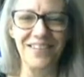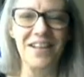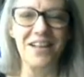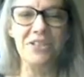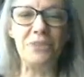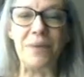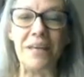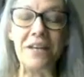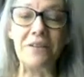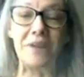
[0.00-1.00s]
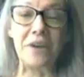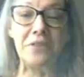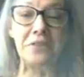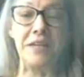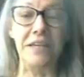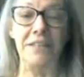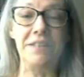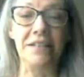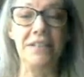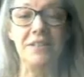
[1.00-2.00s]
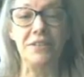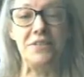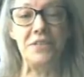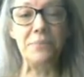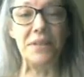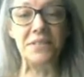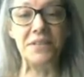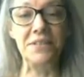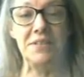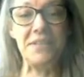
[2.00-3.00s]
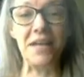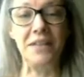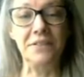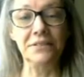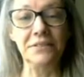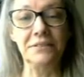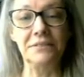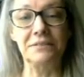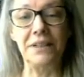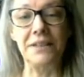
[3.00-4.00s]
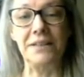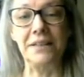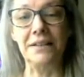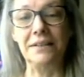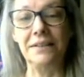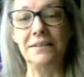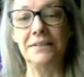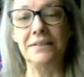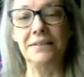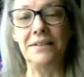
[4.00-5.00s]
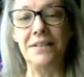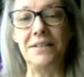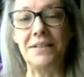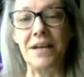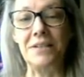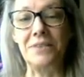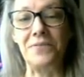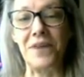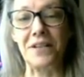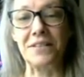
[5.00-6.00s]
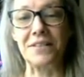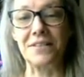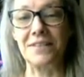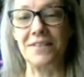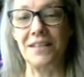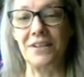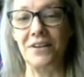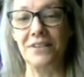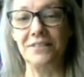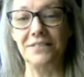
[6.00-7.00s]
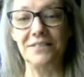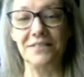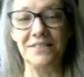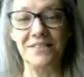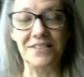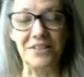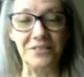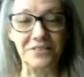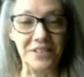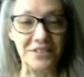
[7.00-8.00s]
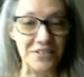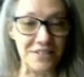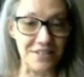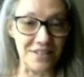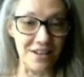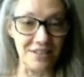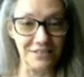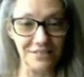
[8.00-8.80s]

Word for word: Speaking of other kin, you see my son's tail right there? He's got his fox thing on. So there's his tail.